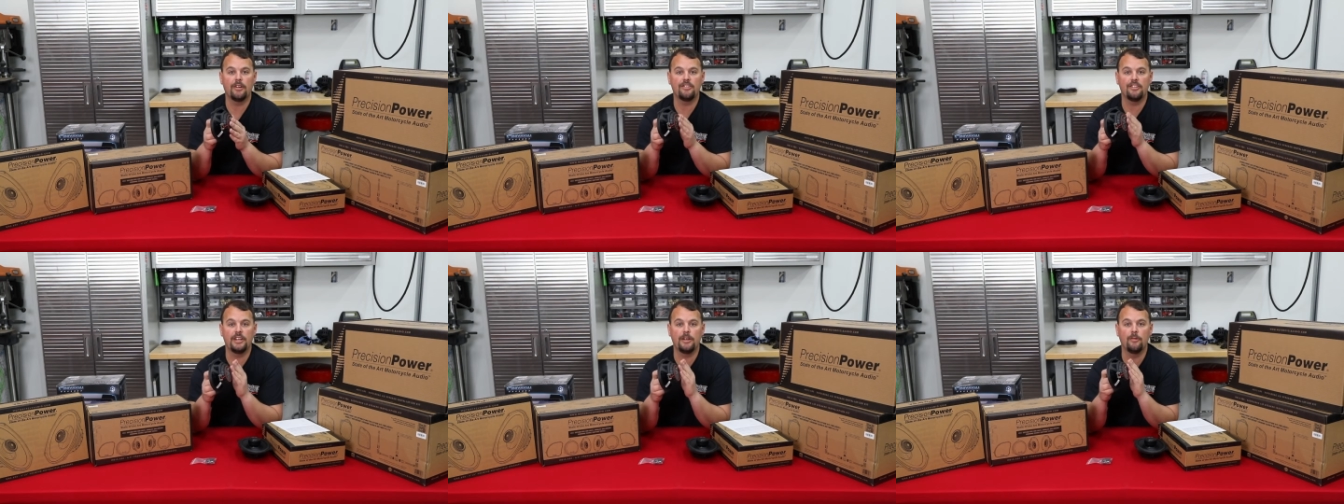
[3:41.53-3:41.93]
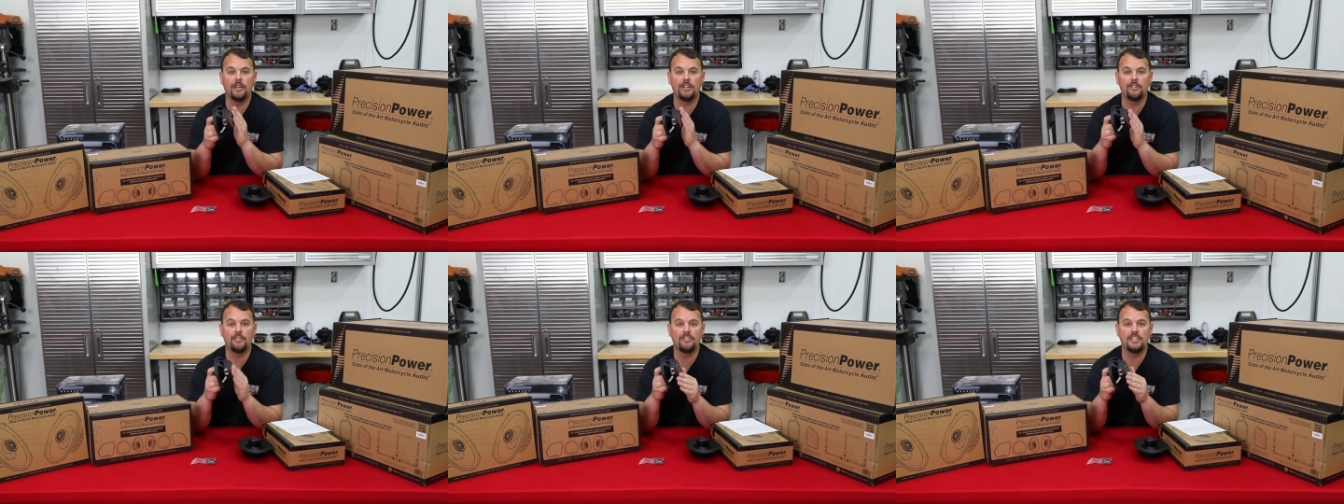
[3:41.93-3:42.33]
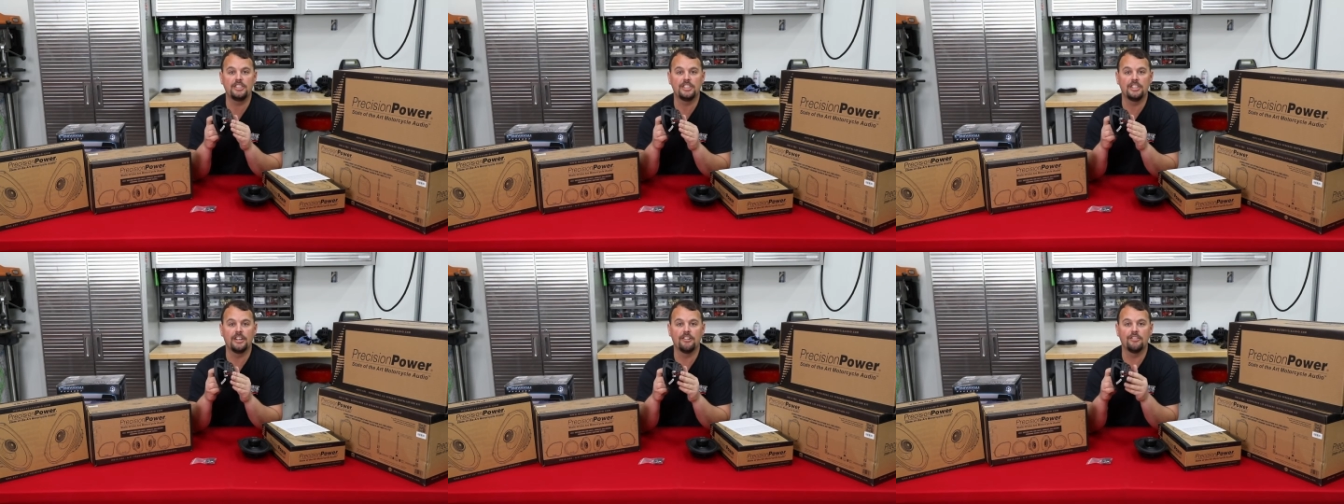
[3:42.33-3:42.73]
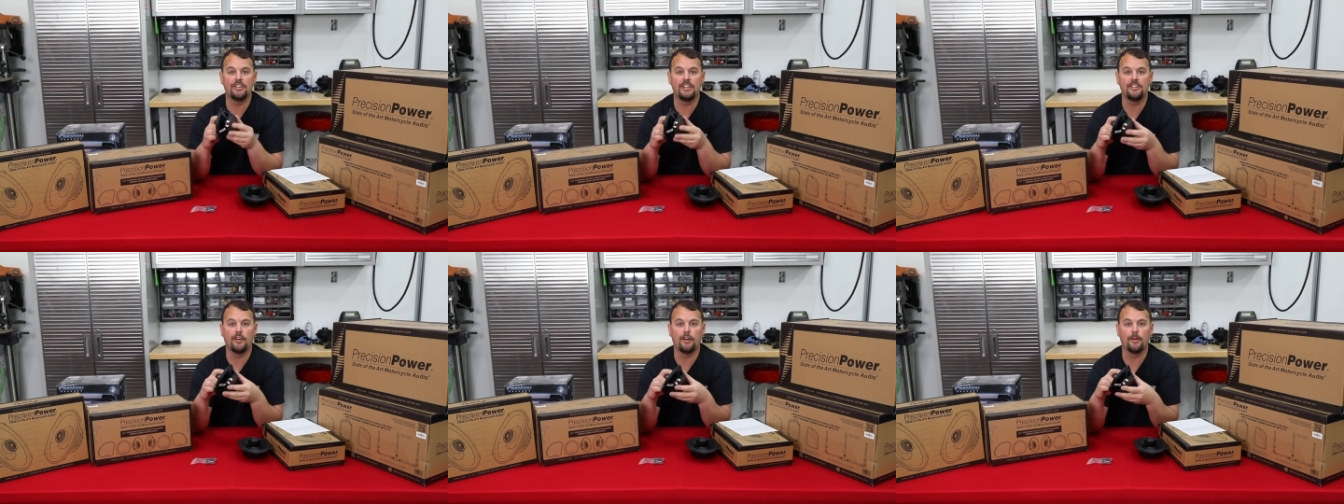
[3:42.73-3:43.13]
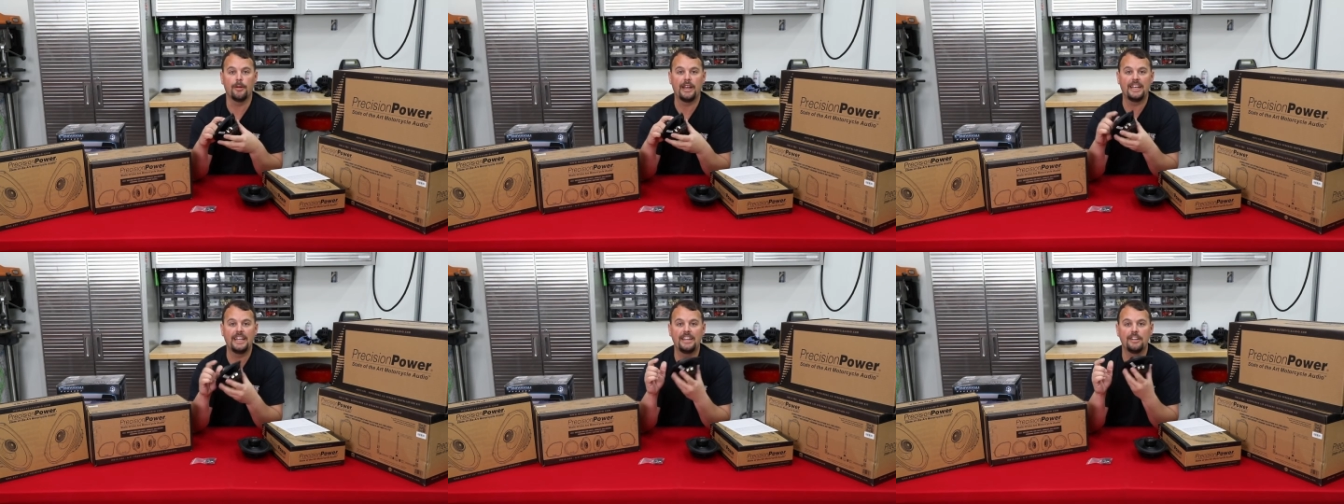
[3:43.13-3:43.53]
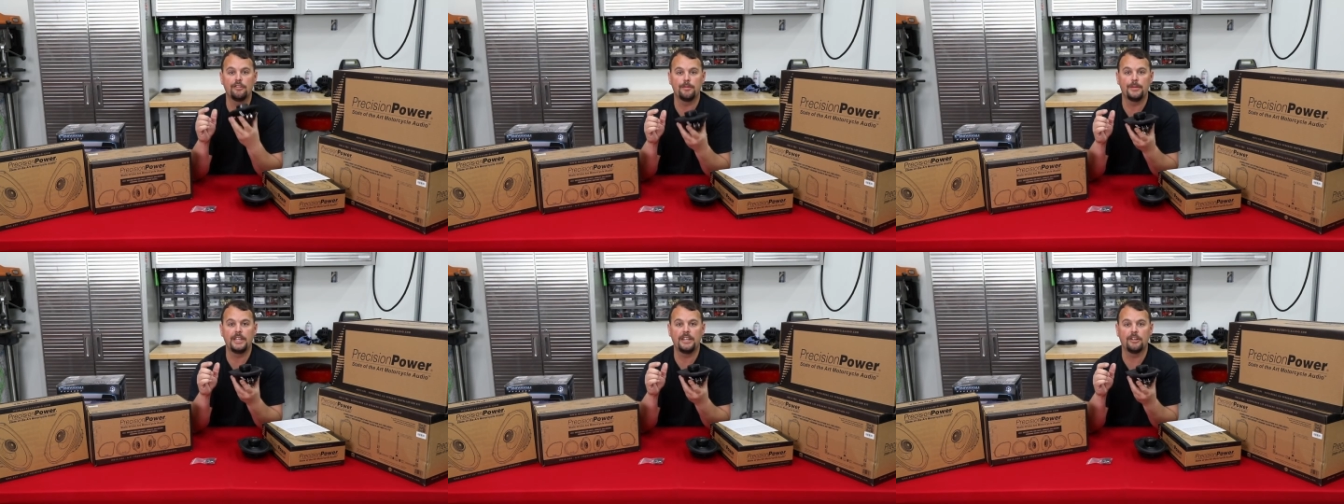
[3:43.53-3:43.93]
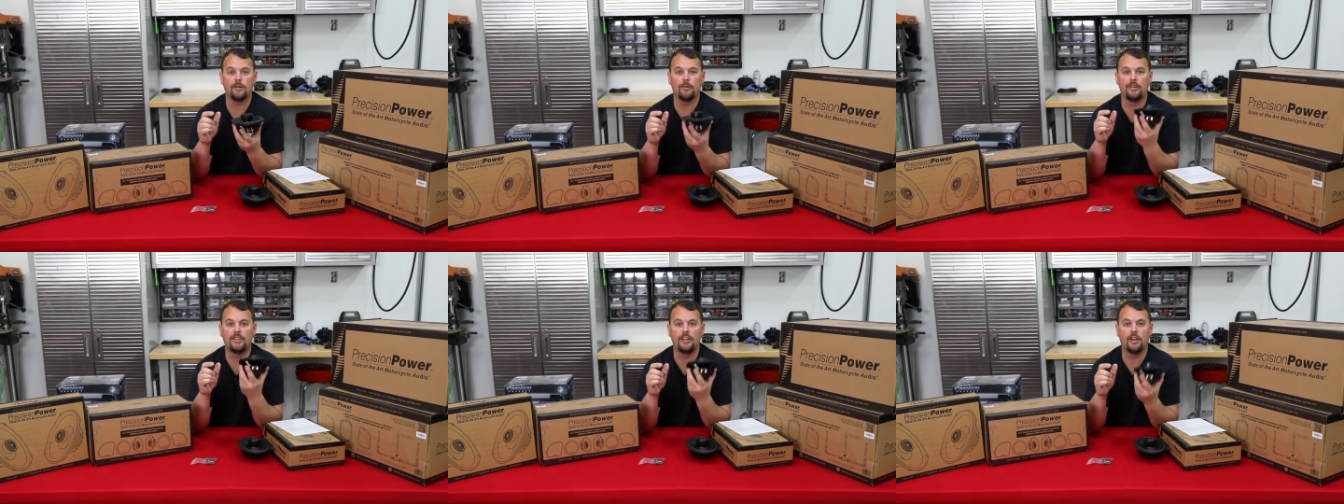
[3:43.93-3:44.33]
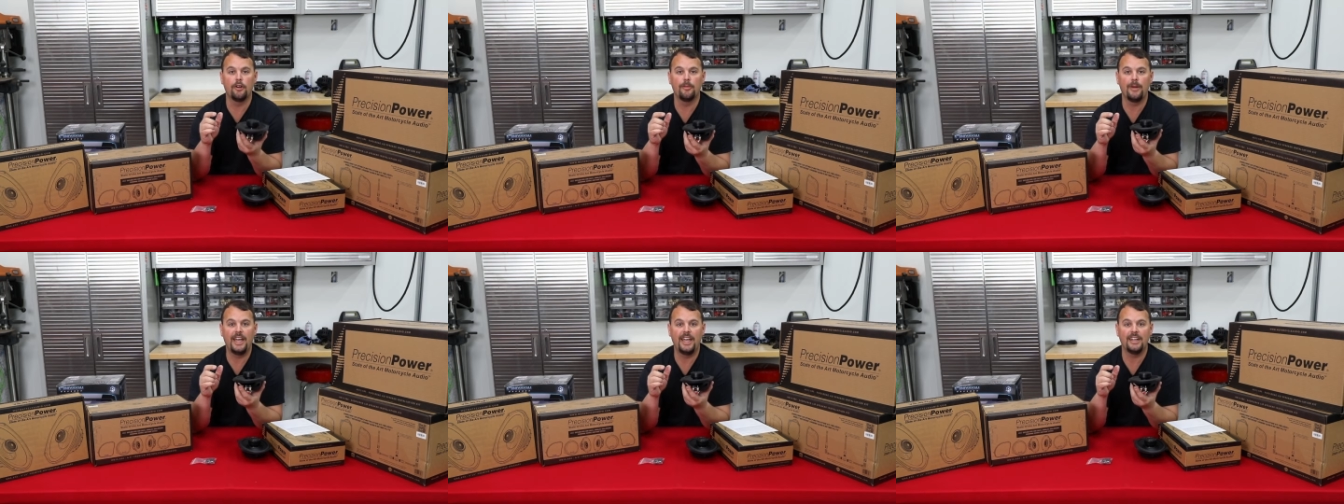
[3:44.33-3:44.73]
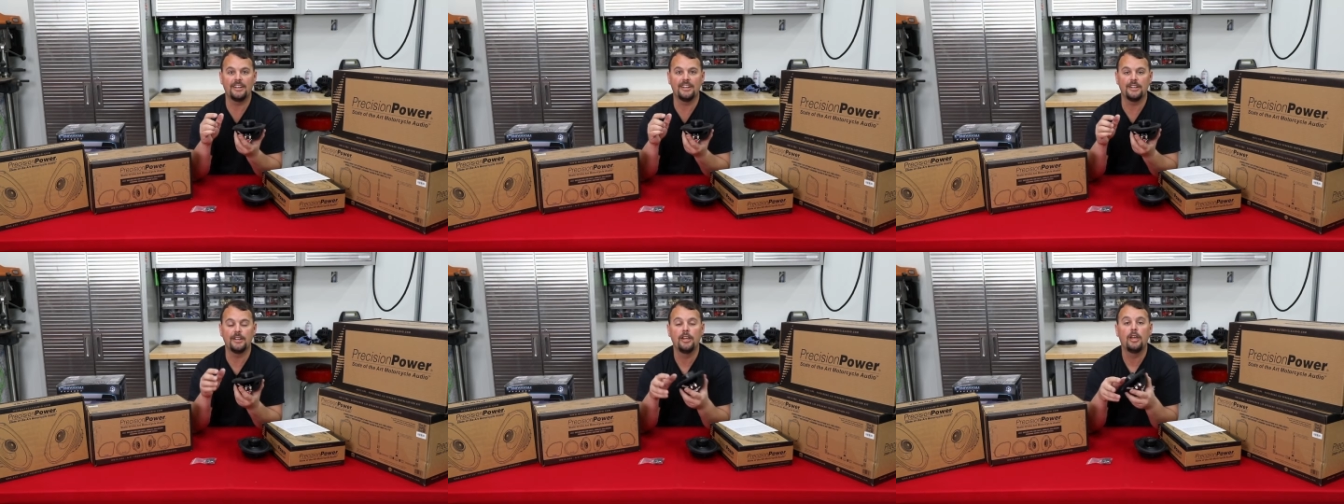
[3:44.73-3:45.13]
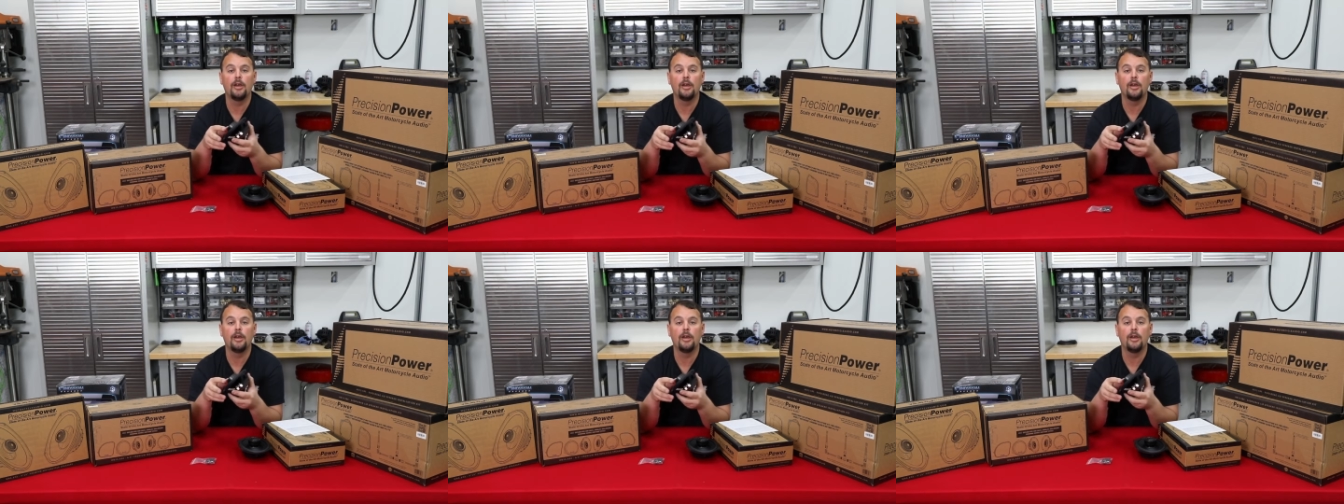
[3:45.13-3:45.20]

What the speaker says: He said he went to his engineers and he told them, I need a speaker with no magnet